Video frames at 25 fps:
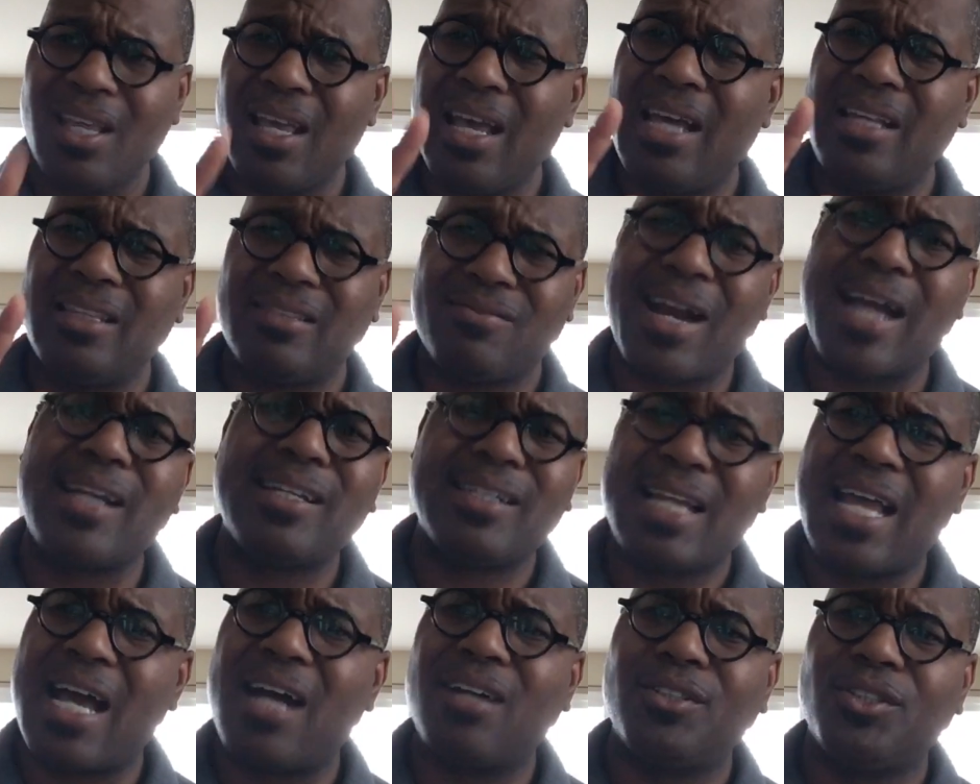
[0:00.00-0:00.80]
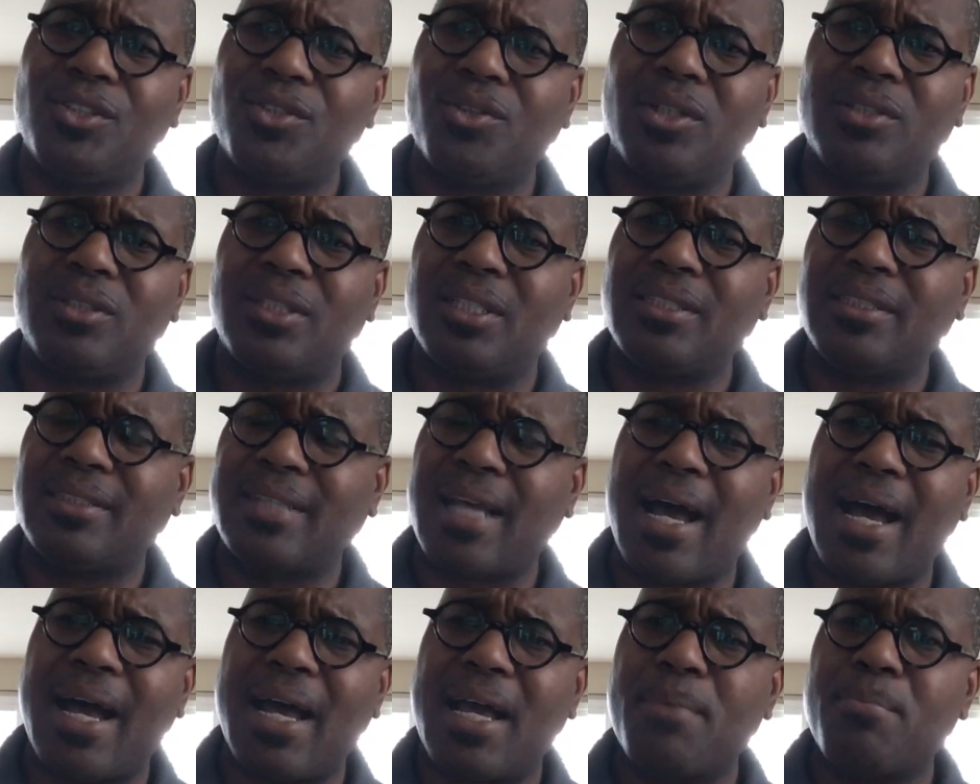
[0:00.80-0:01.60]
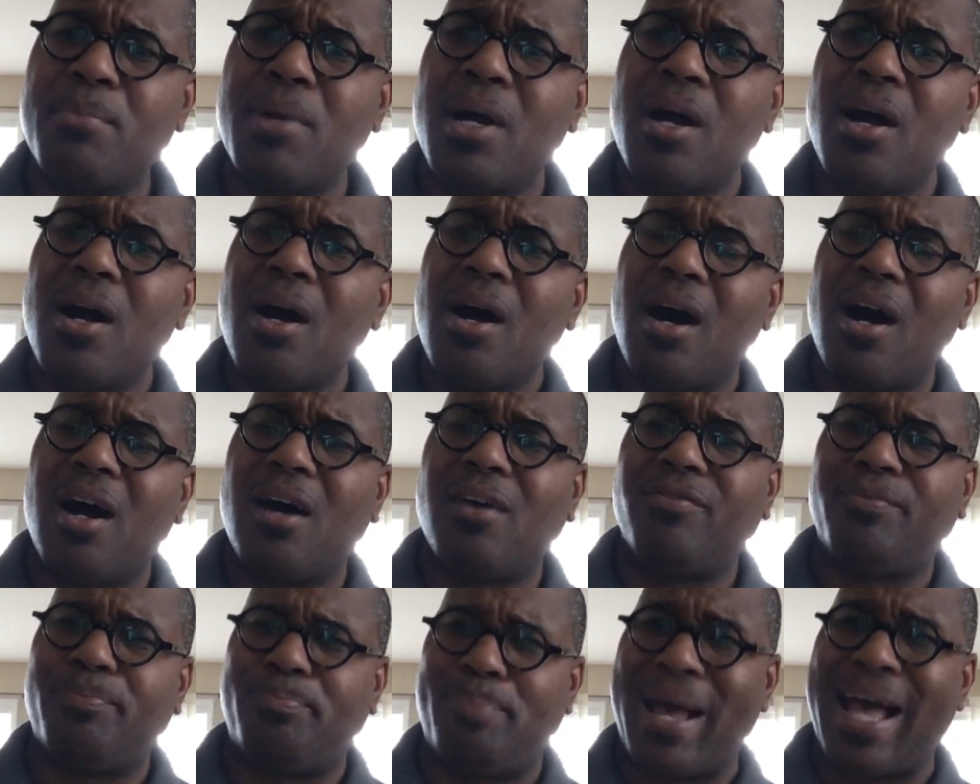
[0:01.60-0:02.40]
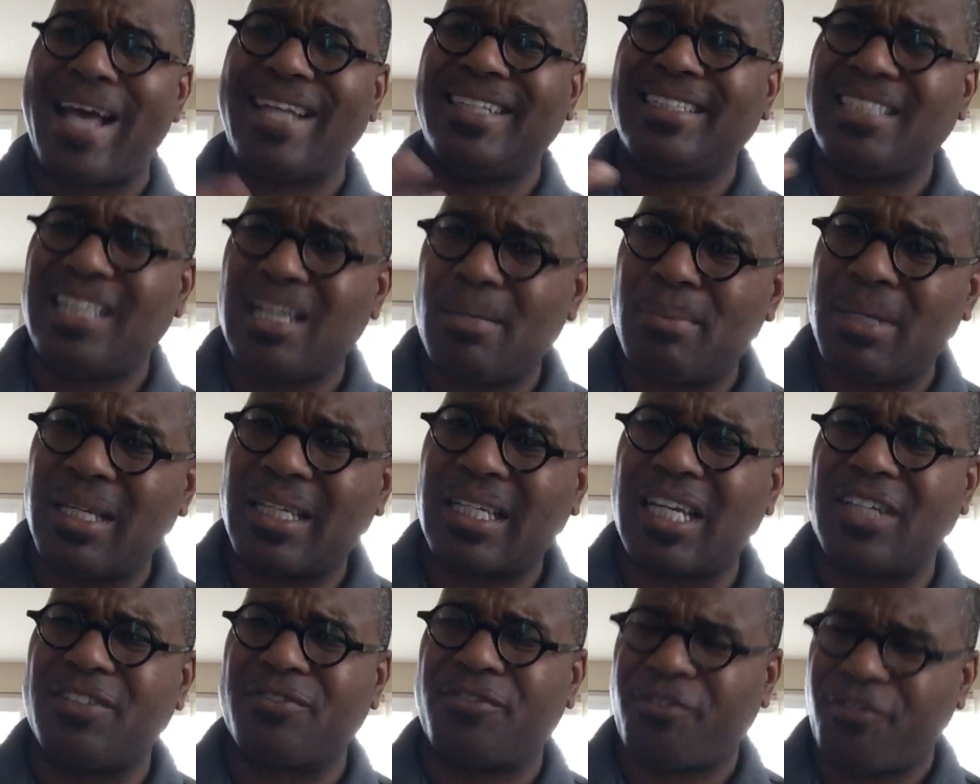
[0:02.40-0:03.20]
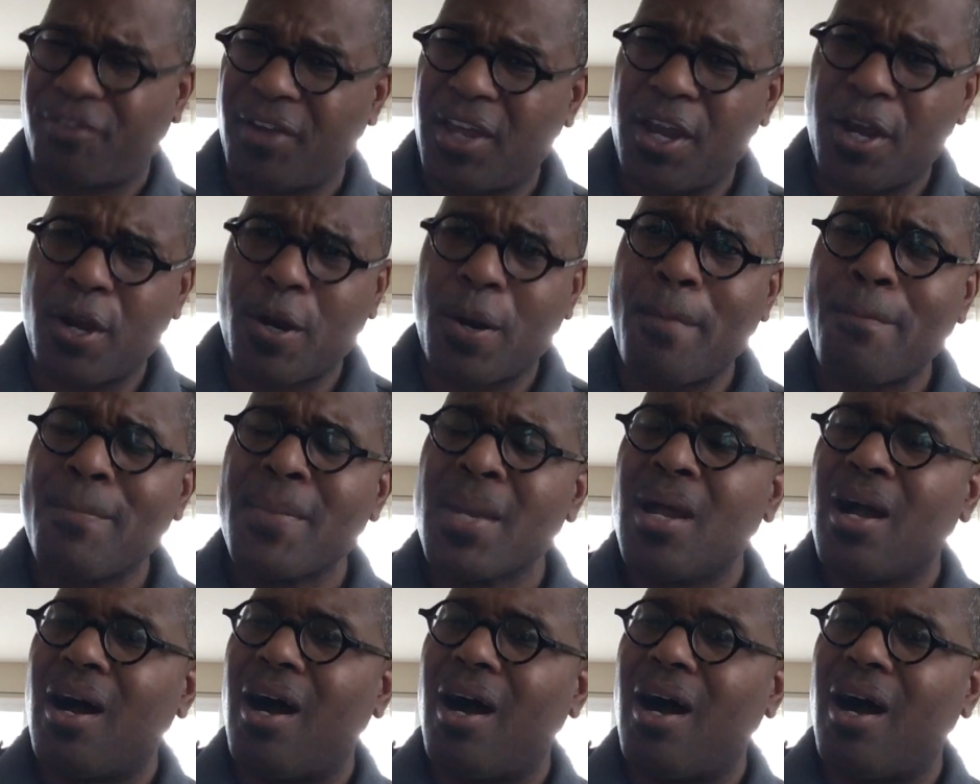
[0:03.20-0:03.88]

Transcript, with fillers: And right now, during this time of pandemic and fear,